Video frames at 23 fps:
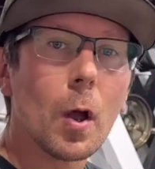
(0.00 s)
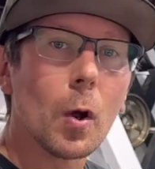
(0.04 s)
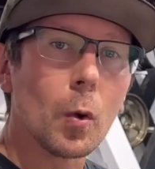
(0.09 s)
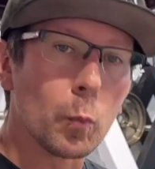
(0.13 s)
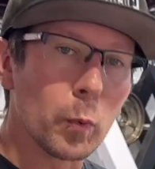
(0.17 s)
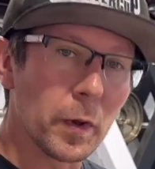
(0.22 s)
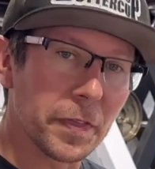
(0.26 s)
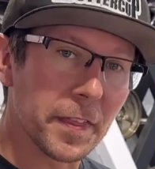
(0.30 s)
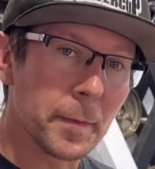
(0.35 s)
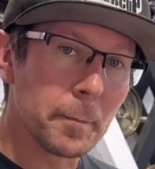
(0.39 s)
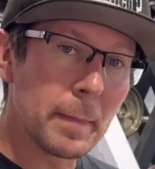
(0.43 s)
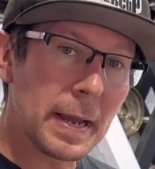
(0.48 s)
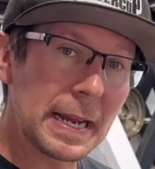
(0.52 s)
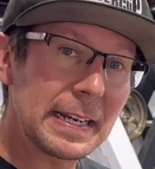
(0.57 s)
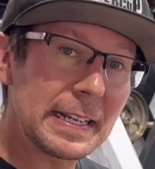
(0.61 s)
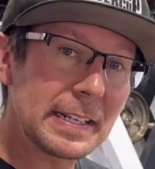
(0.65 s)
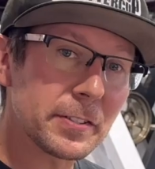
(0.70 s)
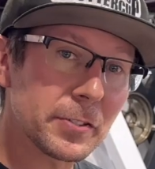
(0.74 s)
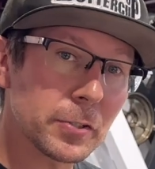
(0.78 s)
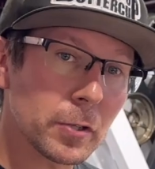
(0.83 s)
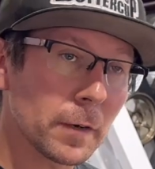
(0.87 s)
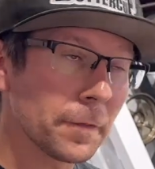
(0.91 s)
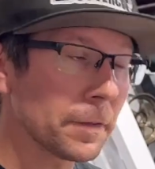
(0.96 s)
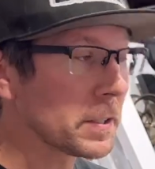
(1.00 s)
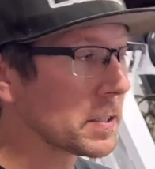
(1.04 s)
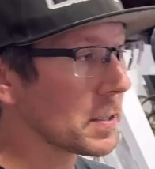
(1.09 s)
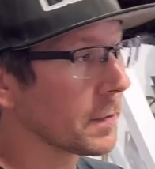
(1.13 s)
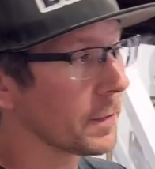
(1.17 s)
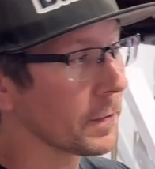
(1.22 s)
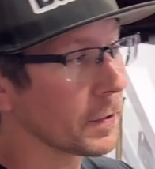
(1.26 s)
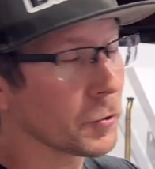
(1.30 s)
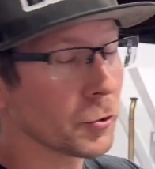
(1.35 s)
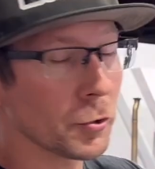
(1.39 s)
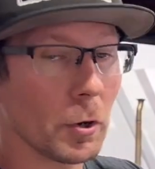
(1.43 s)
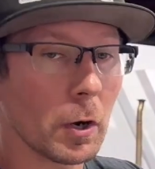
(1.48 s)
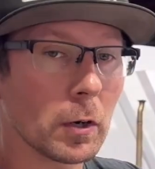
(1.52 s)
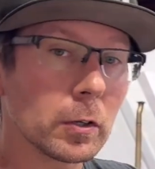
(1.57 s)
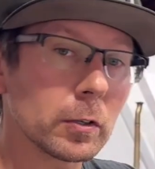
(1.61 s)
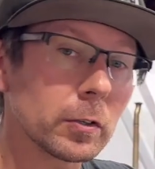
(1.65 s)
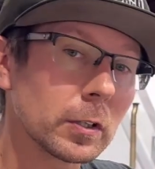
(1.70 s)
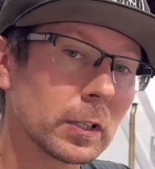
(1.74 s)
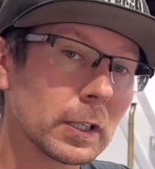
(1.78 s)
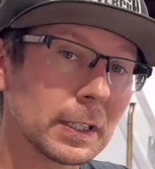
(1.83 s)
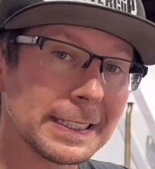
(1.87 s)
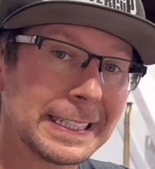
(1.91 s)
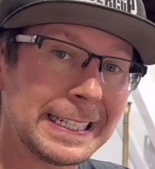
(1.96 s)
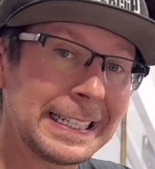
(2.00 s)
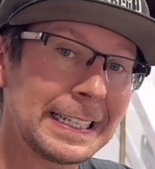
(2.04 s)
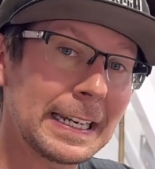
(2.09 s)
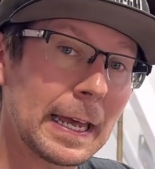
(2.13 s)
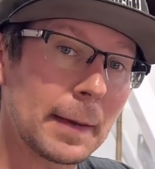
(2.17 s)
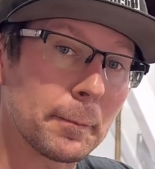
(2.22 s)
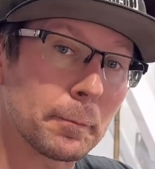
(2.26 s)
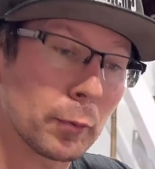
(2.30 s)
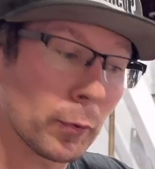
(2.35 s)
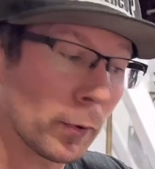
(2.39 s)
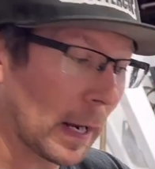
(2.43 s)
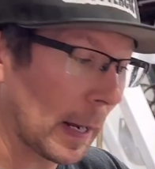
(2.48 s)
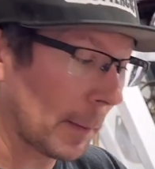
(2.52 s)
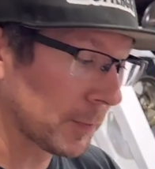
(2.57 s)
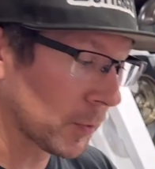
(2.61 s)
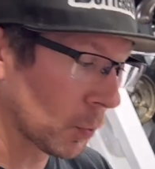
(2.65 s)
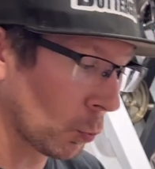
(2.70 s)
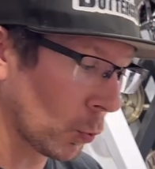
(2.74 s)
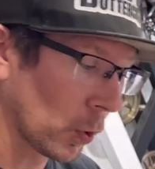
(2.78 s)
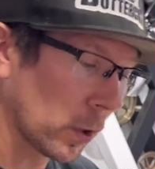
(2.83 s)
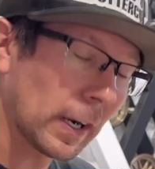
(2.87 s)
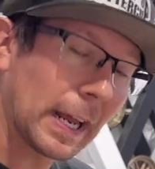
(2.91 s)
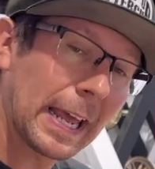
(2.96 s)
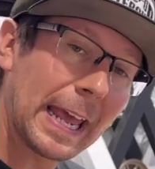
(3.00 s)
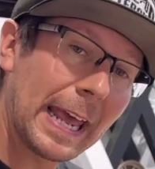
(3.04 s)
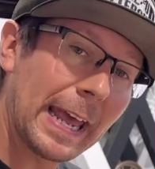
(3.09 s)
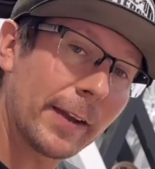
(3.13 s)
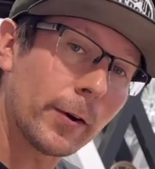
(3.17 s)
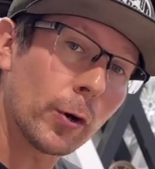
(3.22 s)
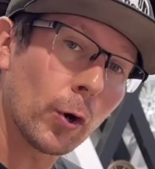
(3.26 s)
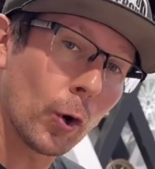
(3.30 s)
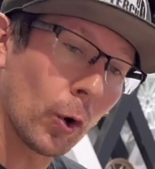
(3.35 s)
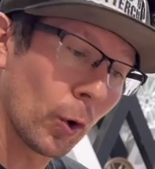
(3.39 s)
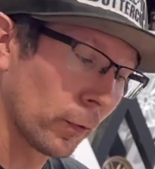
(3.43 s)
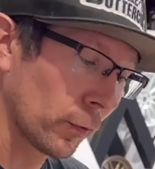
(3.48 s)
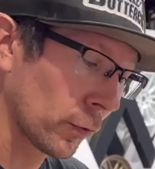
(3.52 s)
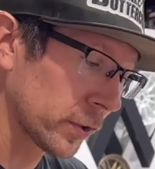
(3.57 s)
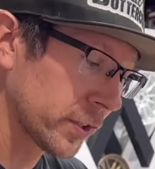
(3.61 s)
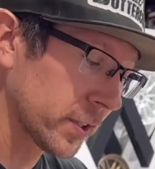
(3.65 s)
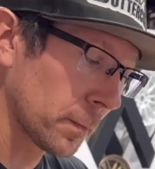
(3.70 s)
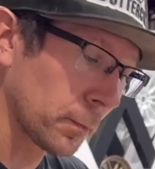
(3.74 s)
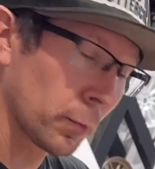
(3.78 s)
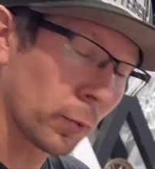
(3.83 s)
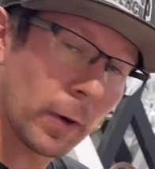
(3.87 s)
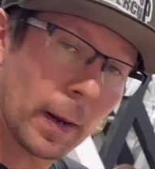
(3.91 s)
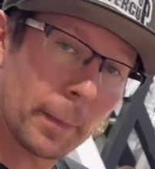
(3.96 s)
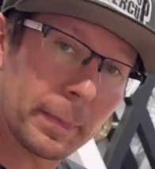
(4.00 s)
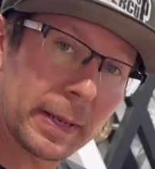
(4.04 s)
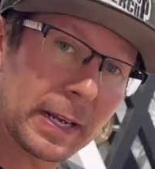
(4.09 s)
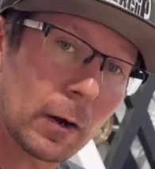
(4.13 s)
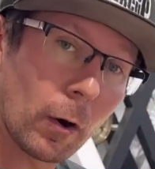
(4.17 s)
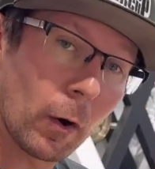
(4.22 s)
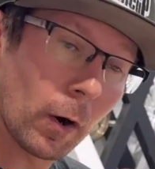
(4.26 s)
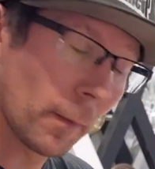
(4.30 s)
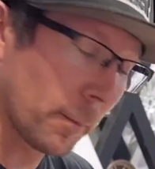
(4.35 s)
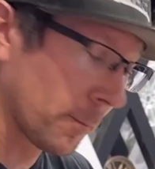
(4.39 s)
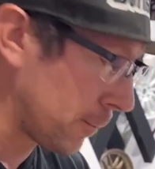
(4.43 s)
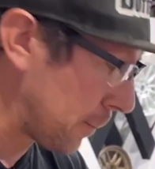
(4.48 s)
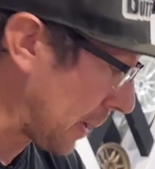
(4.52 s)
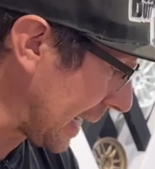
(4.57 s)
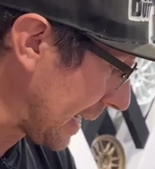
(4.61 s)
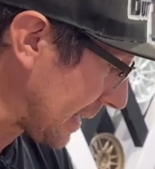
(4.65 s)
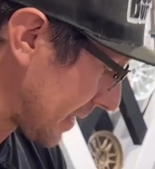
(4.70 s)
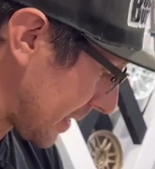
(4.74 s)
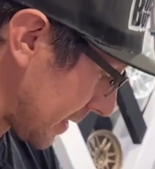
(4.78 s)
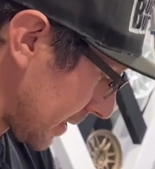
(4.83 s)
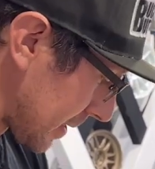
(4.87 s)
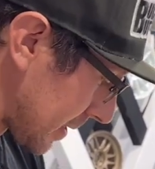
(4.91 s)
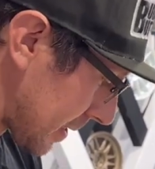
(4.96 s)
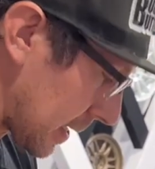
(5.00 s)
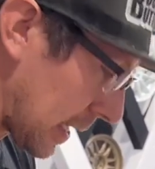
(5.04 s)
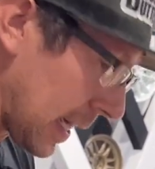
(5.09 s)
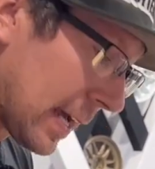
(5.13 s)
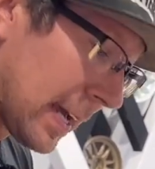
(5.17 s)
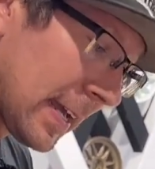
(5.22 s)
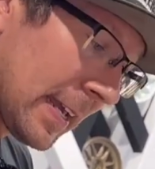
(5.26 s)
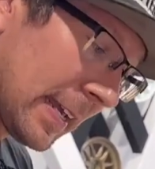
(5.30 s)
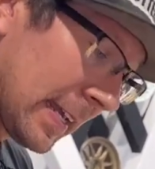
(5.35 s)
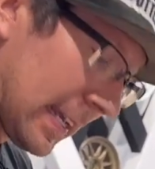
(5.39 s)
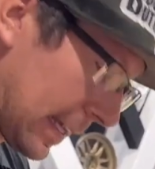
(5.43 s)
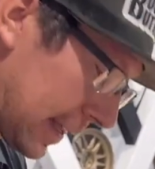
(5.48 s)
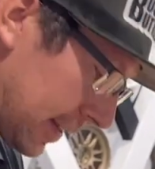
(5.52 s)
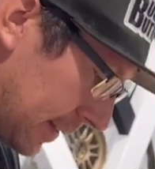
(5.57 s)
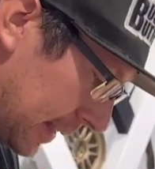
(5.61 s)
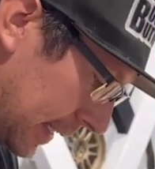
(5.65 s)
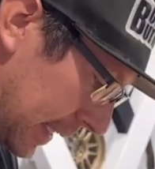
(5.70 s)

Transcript: With the mating surface of the trunk clean and prepped, we're going to head over to prepping our bases. In the